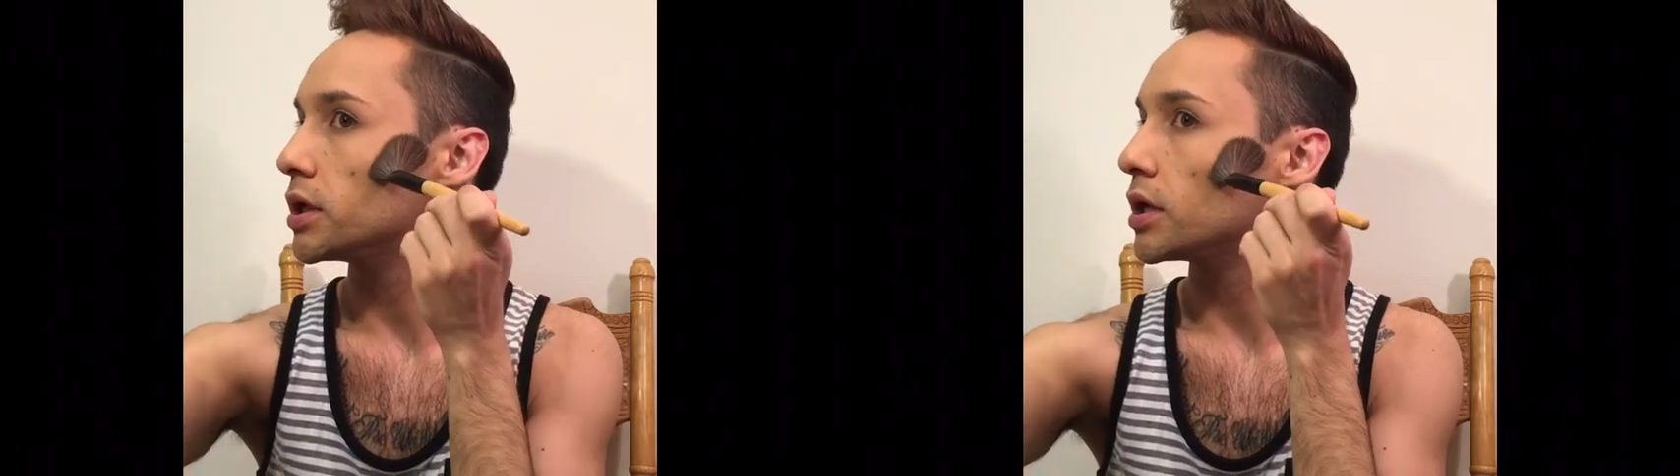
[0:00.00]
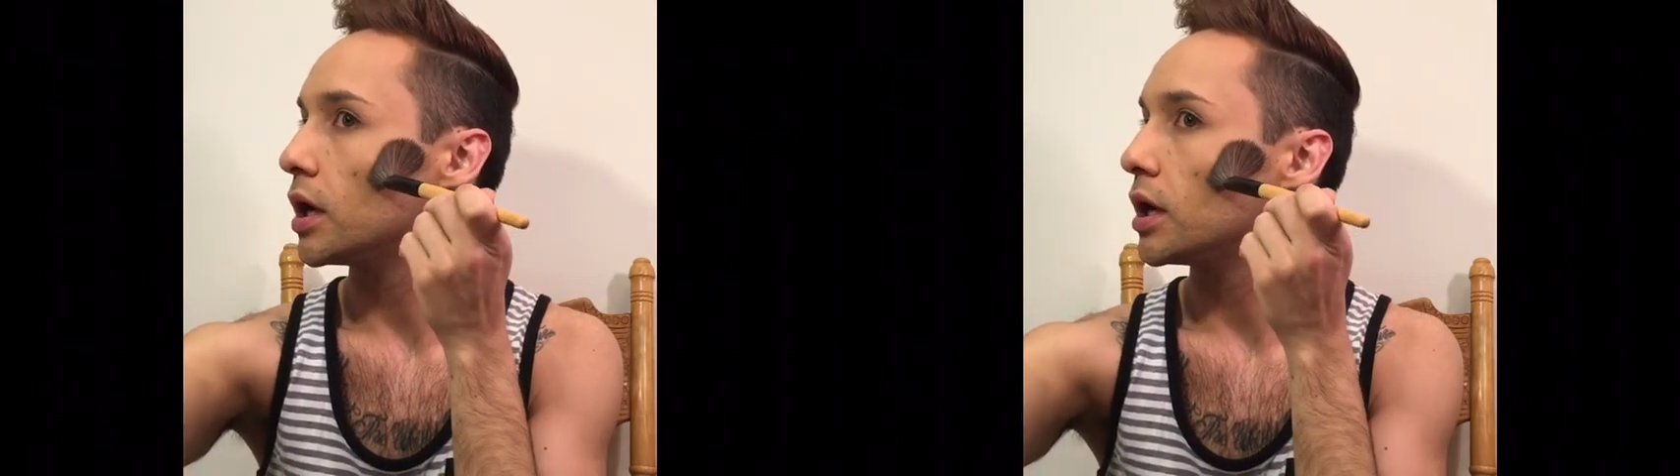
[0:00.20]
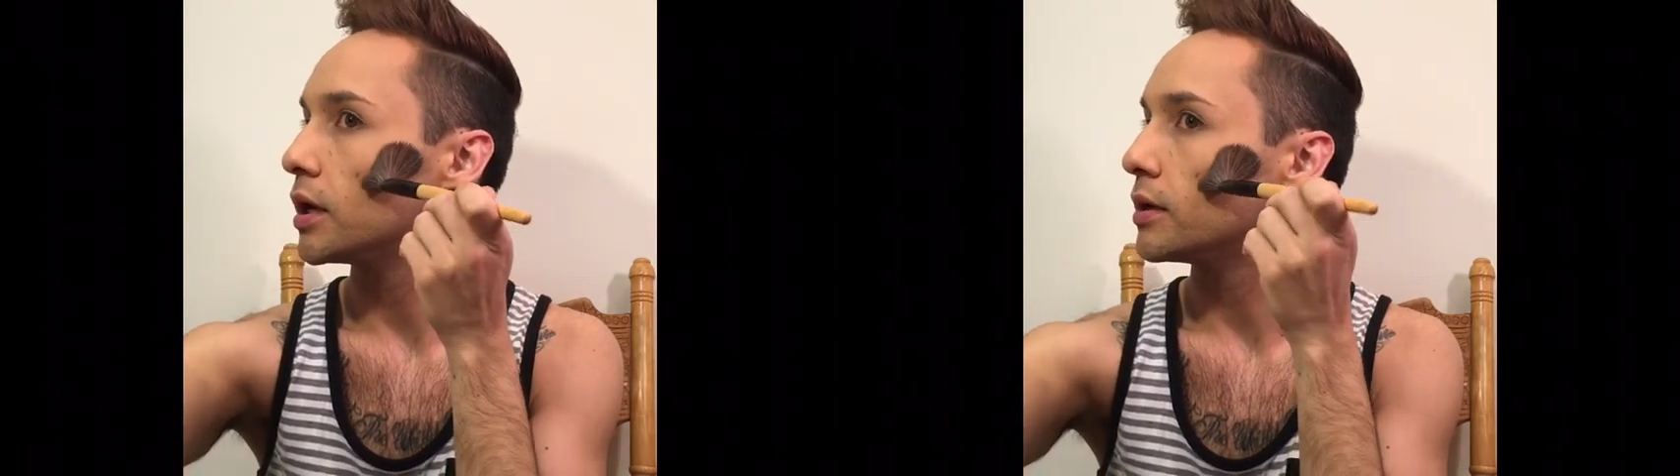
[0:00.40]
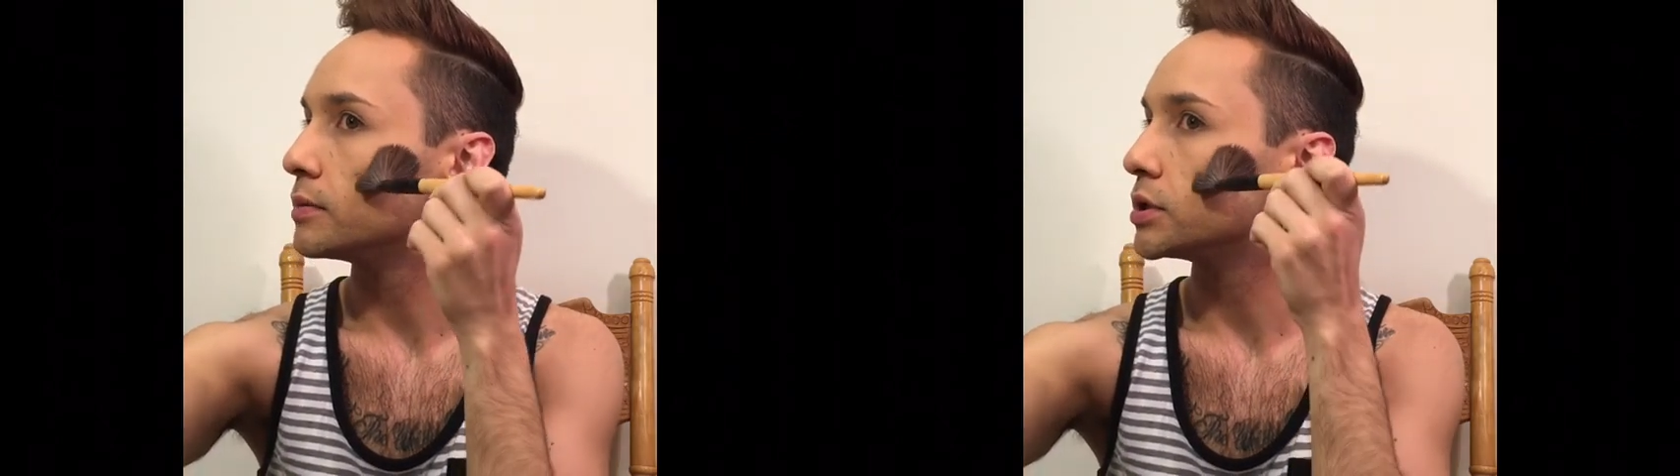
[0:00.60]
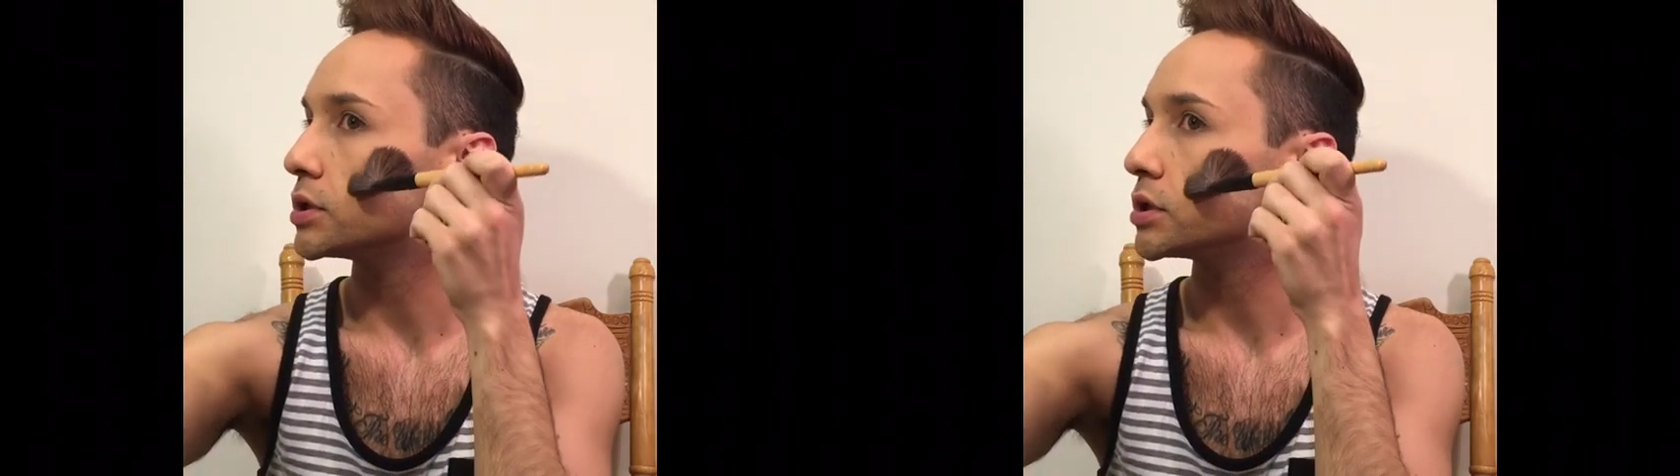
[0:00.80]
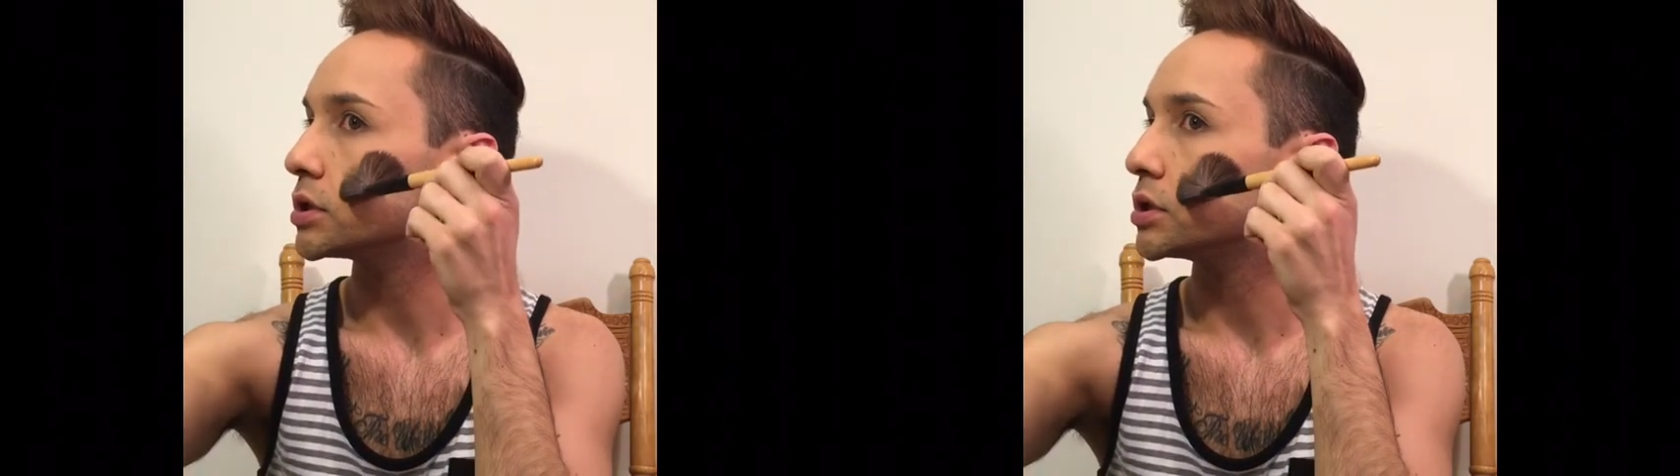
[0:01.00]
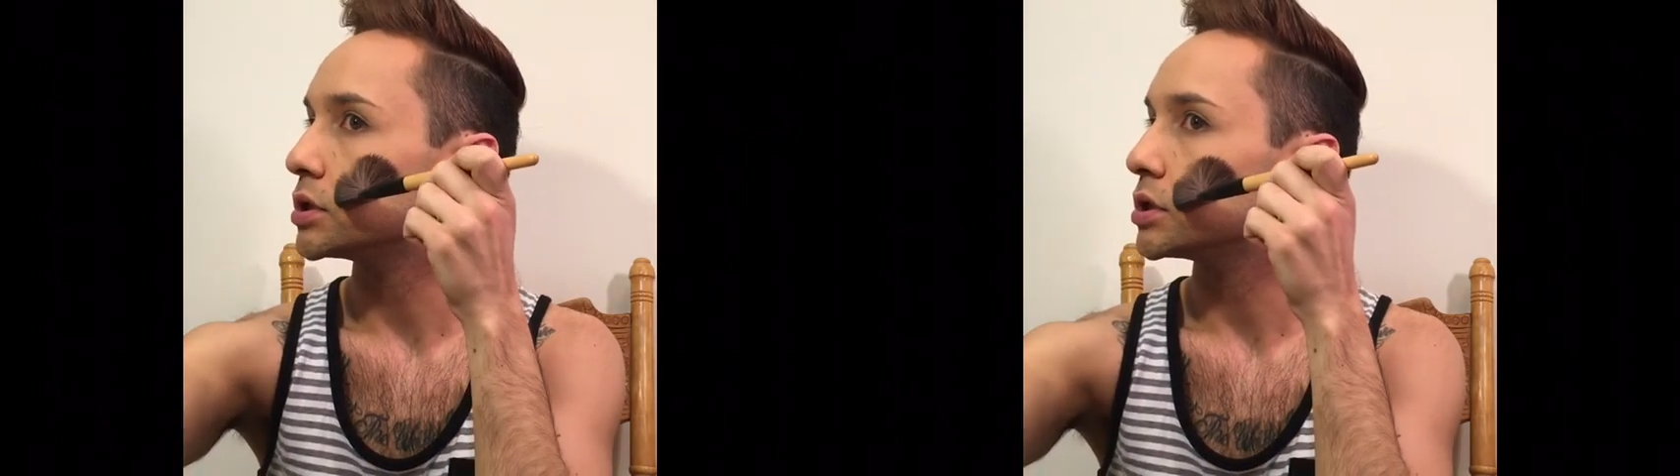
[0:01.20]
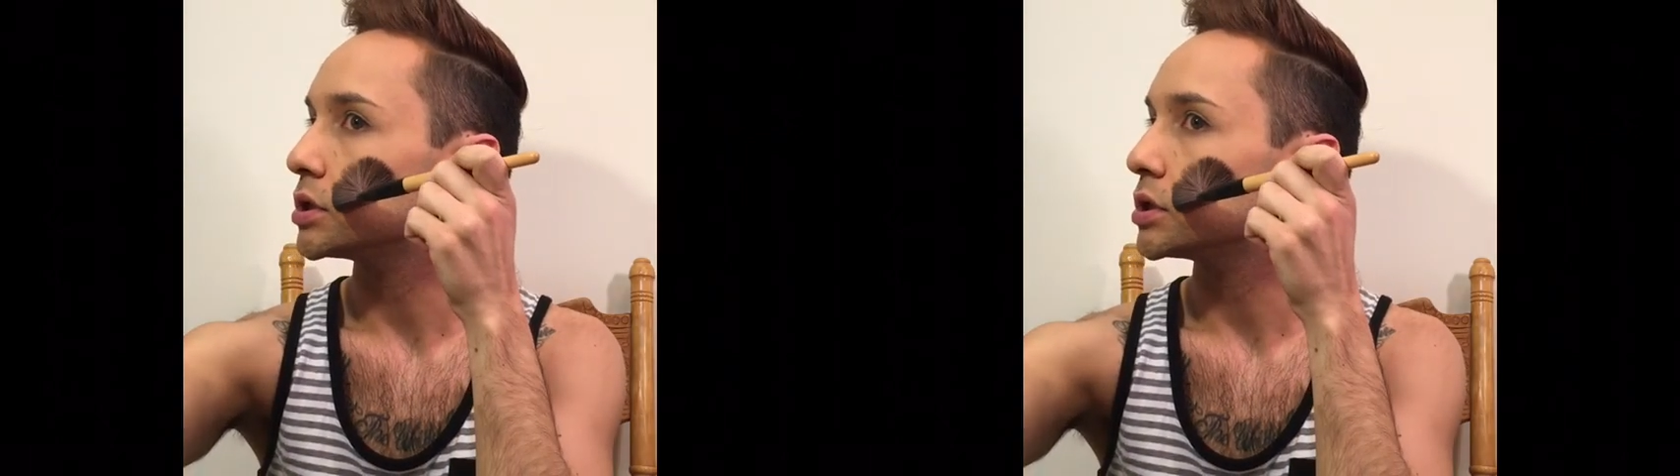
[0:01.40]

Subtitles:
and I am just gonna